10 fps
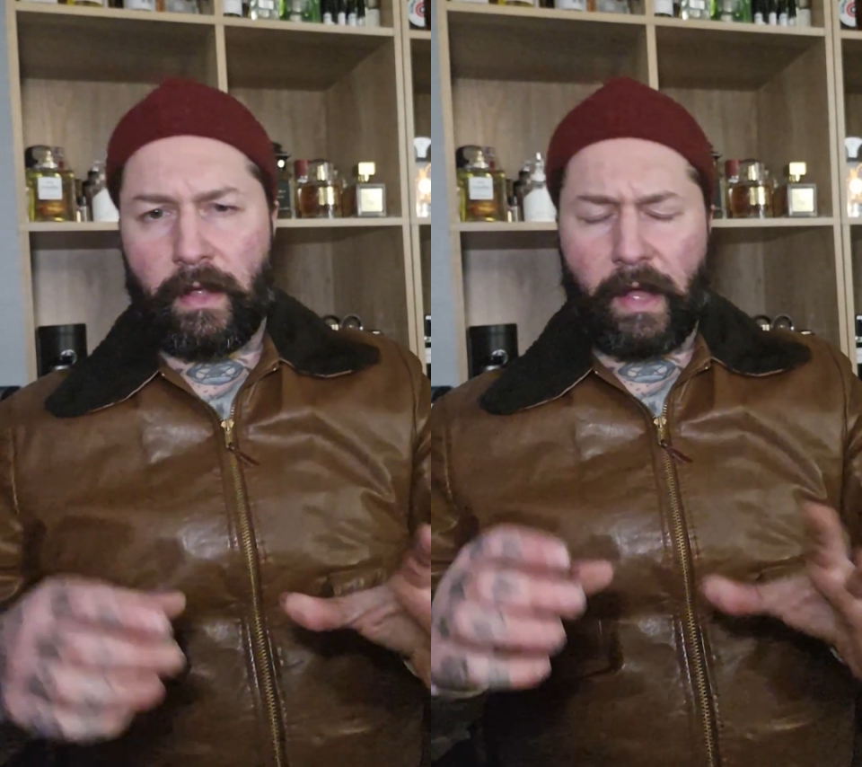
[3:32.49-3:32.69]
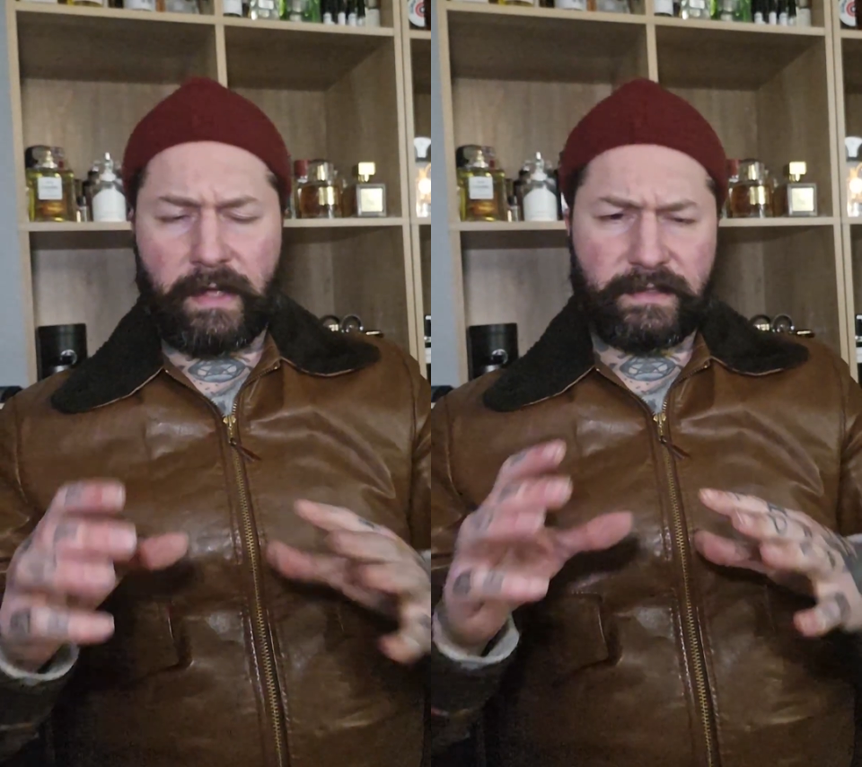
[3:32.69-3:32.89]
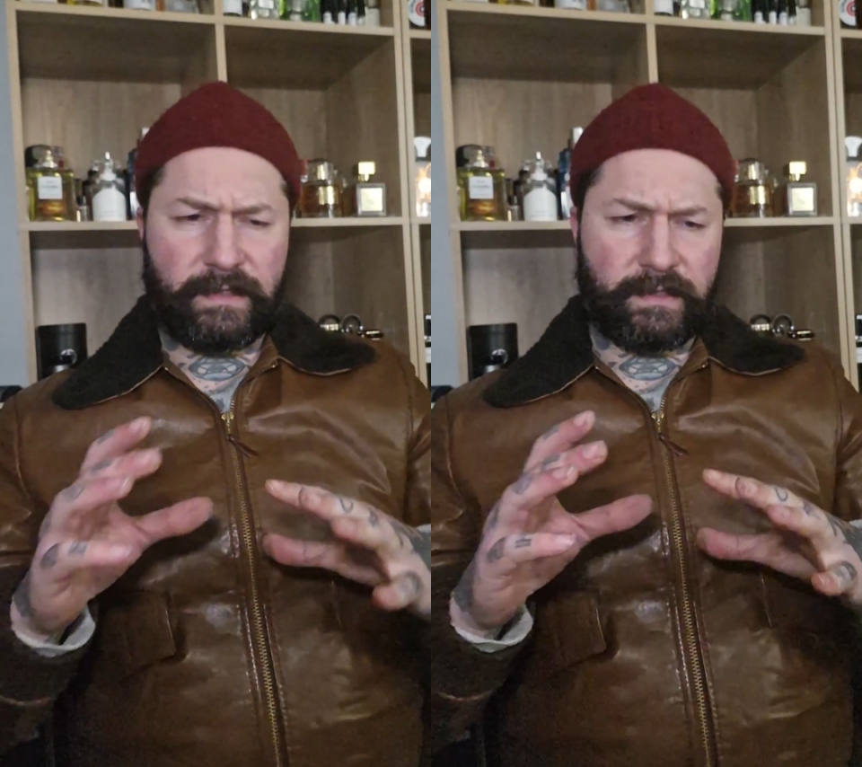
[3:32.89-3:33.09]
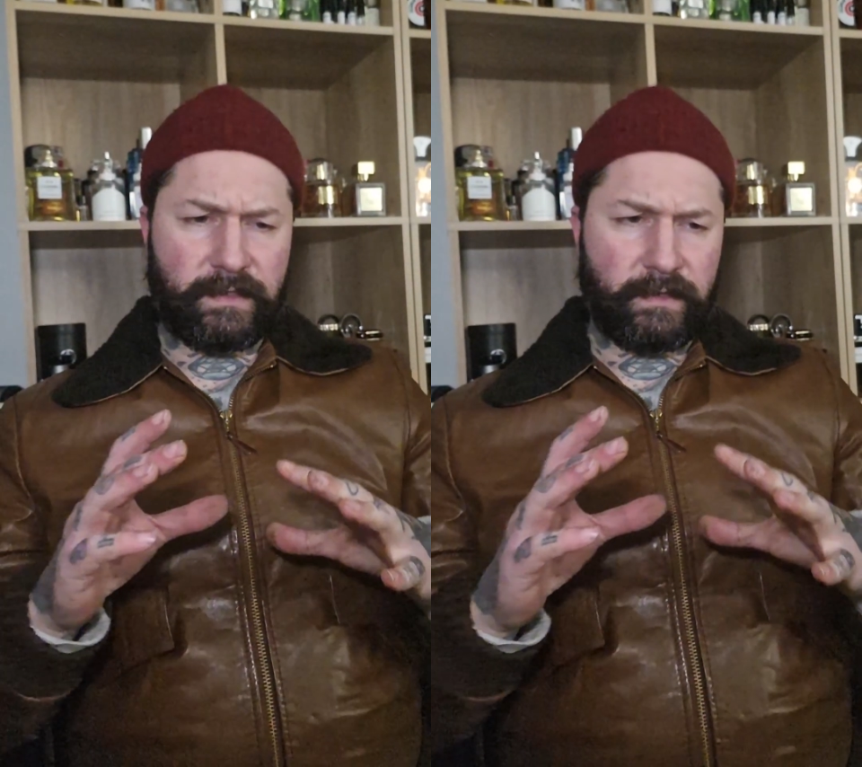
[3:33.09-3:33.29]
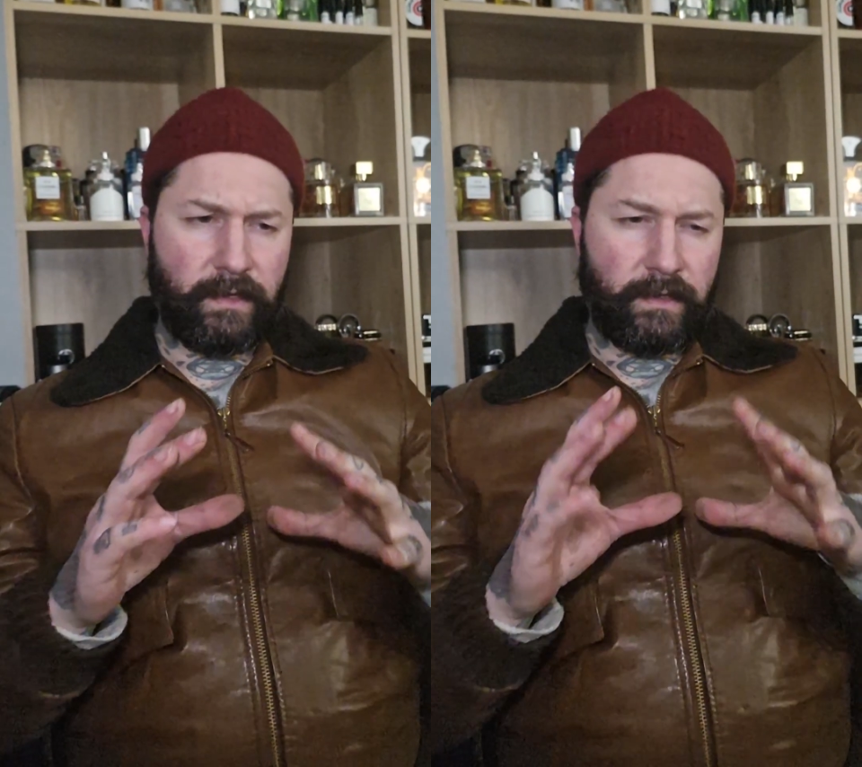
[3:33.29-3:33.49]
has
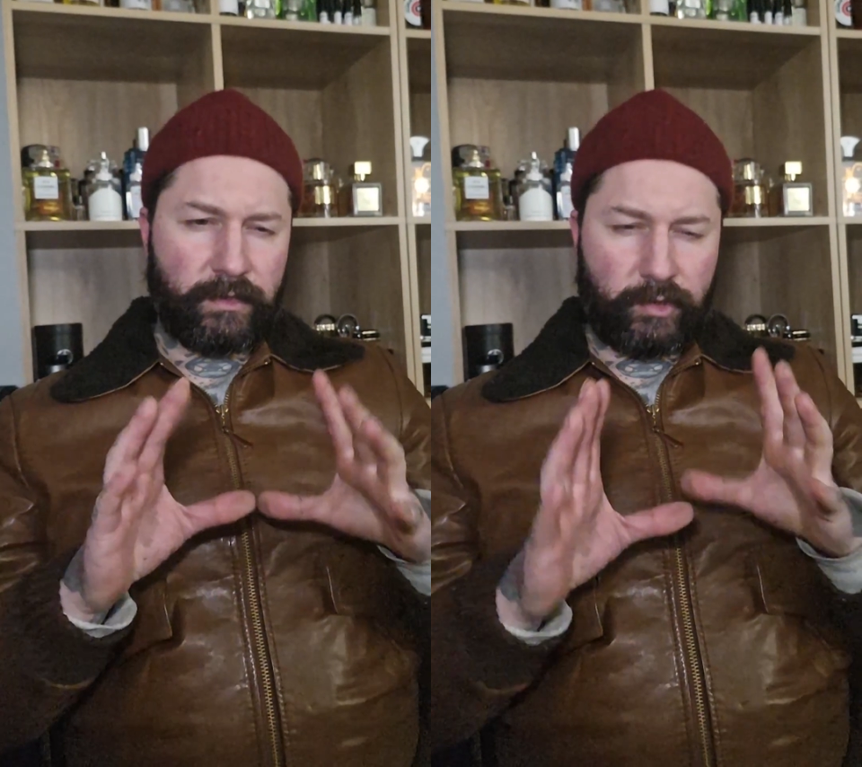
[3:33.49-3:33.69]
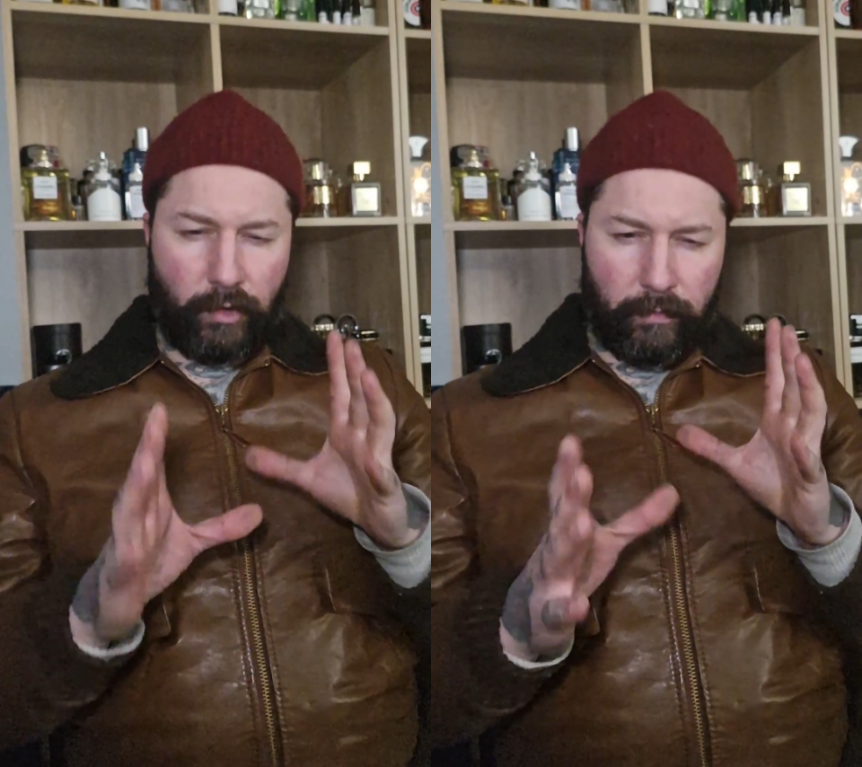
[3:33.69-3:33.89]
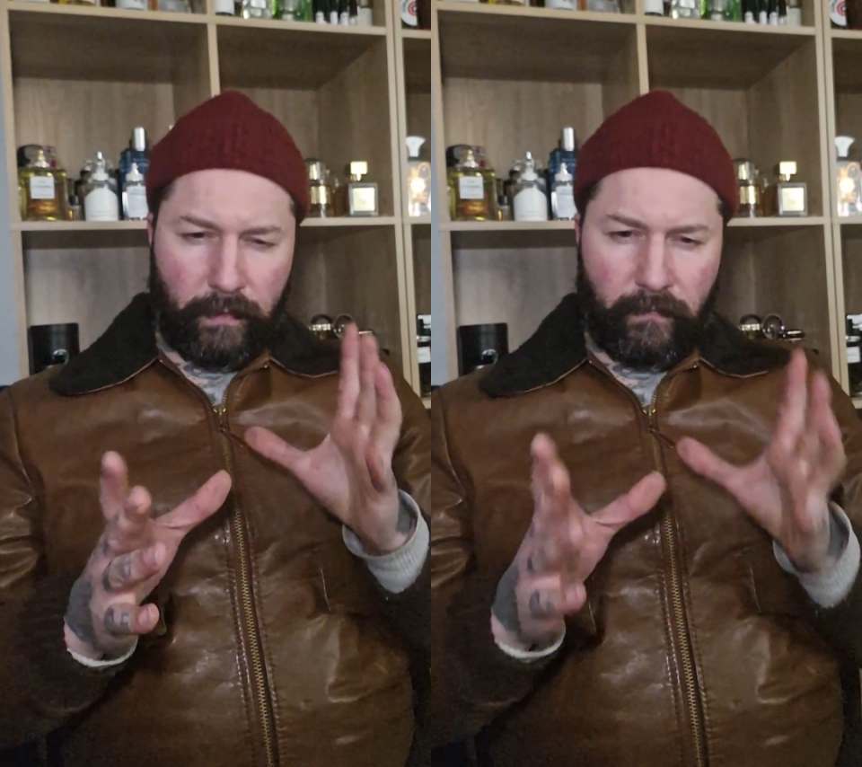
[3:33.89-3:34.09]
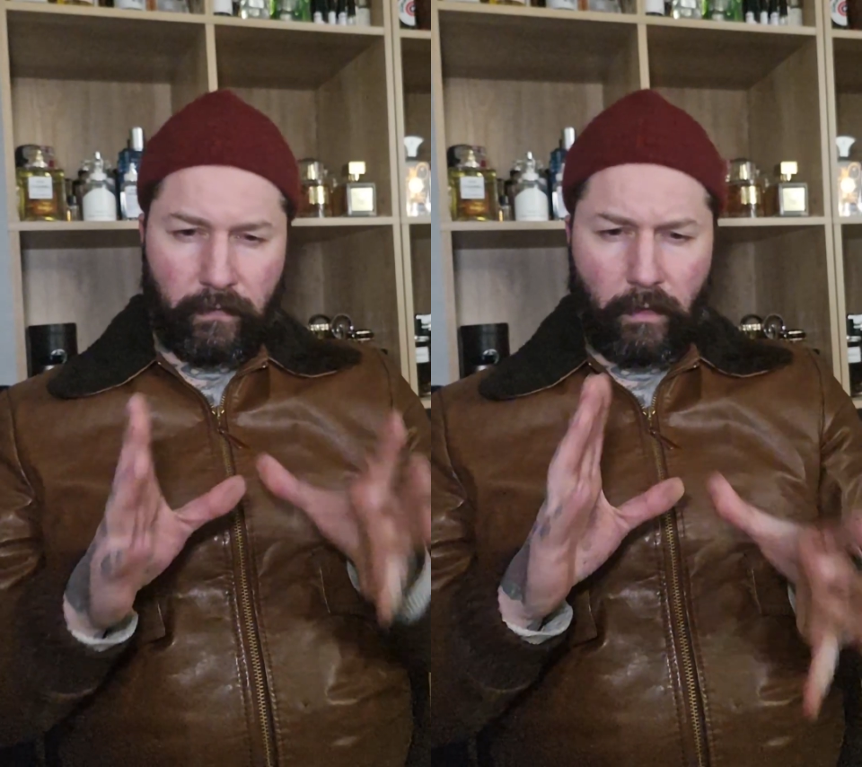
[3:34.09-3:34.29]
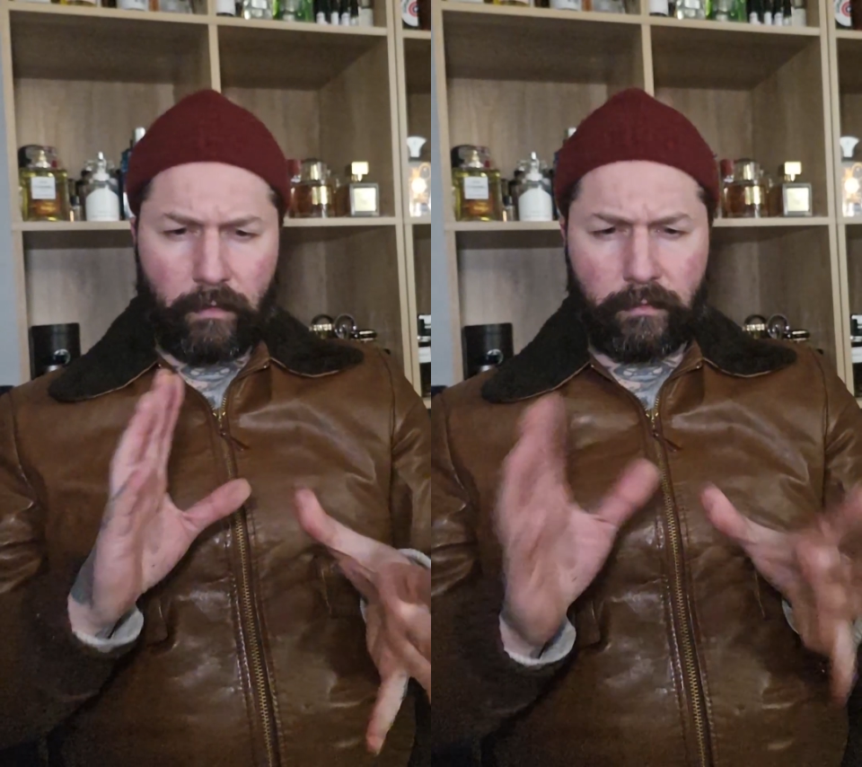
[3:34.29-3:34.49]
this soapy
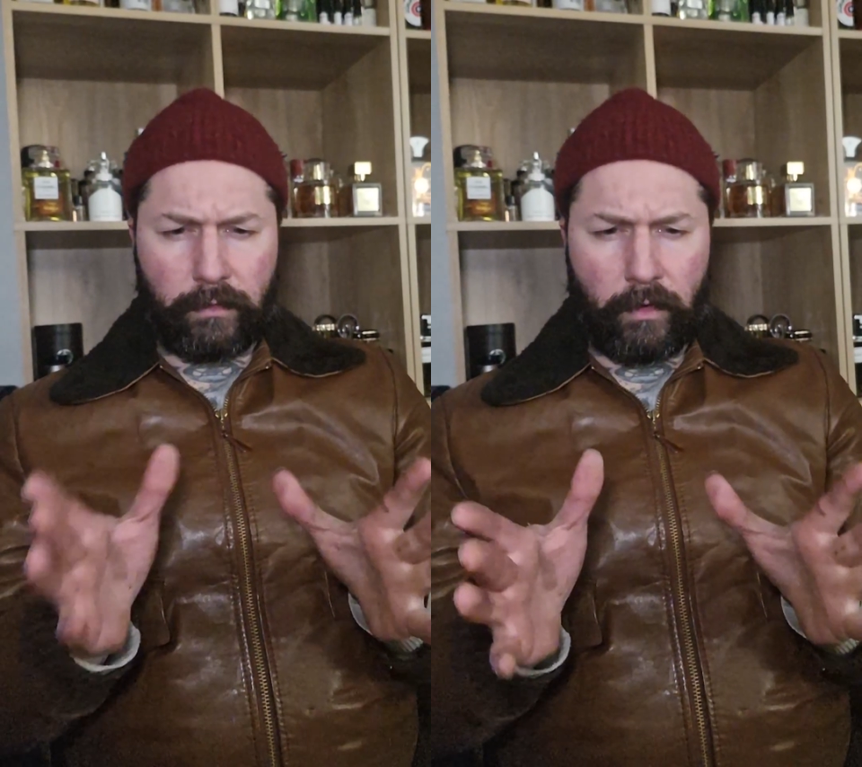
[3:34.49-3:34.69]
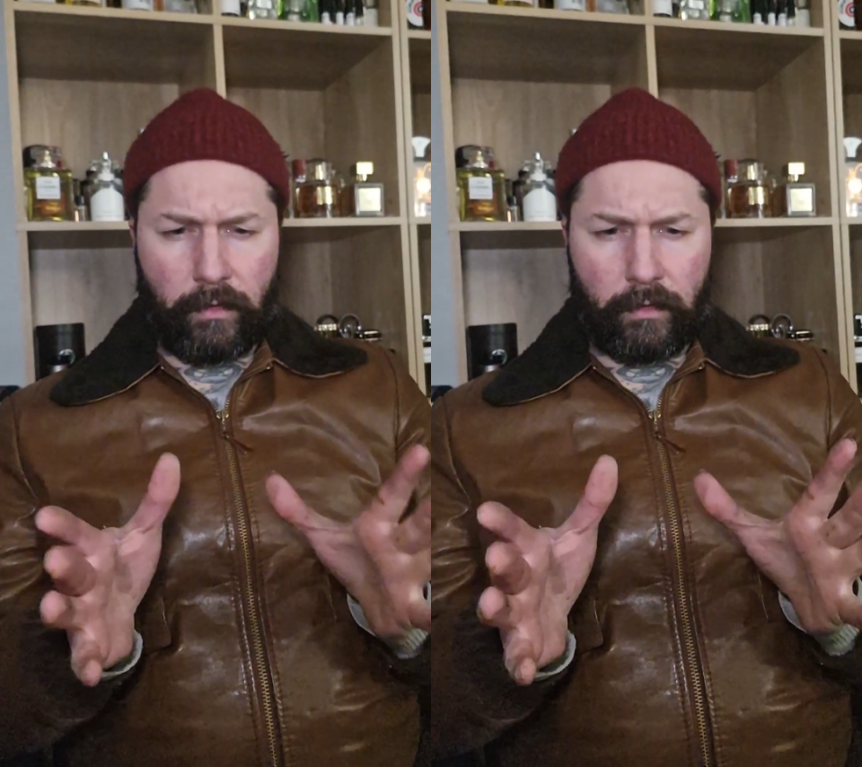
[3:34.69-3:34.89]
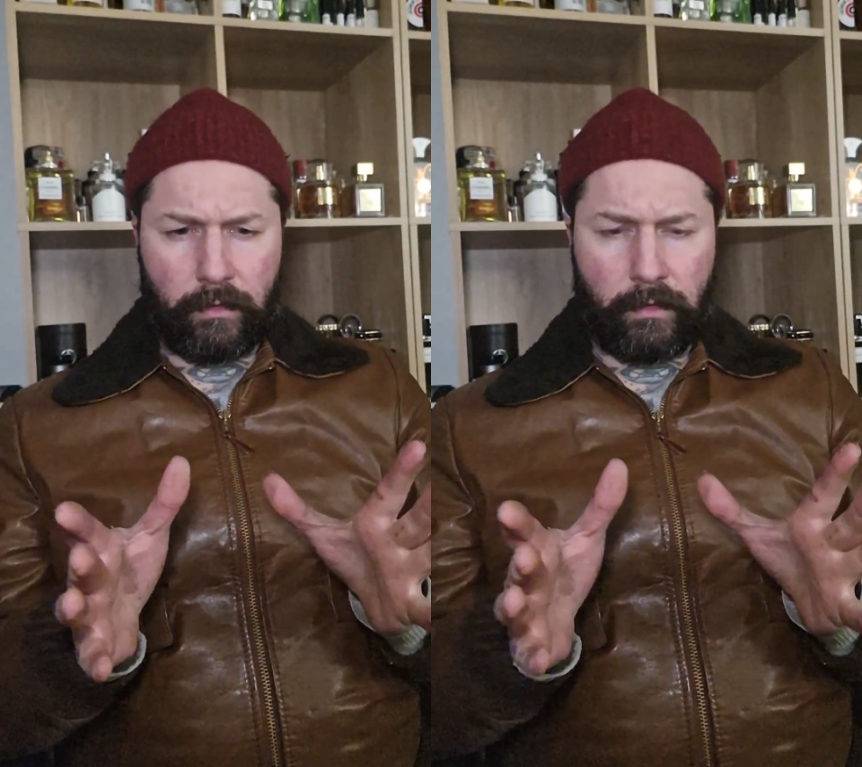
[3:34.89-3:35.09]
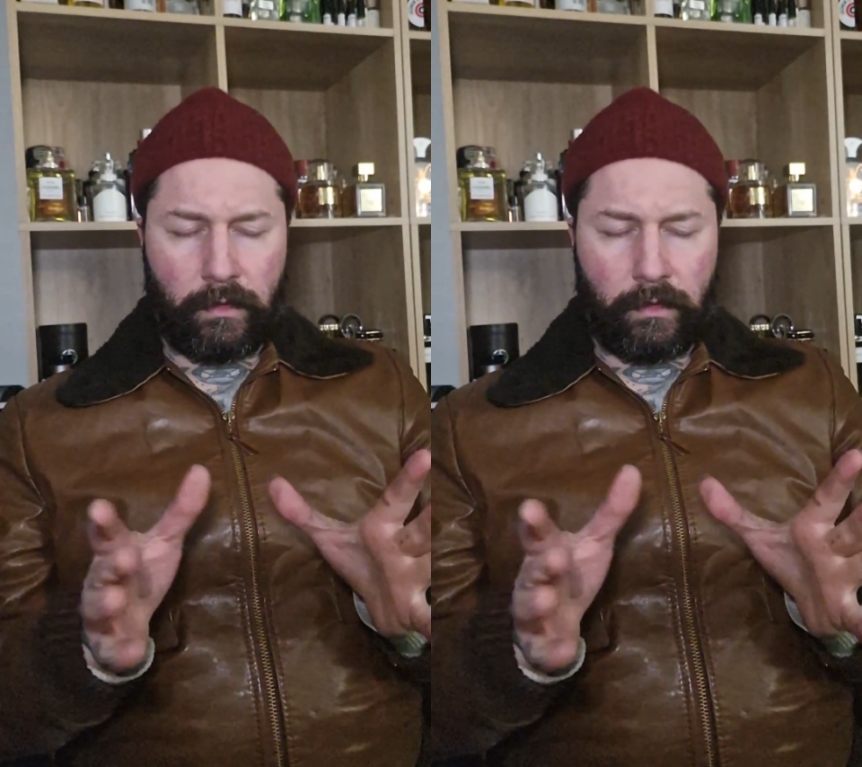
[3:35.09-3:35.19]
floral note.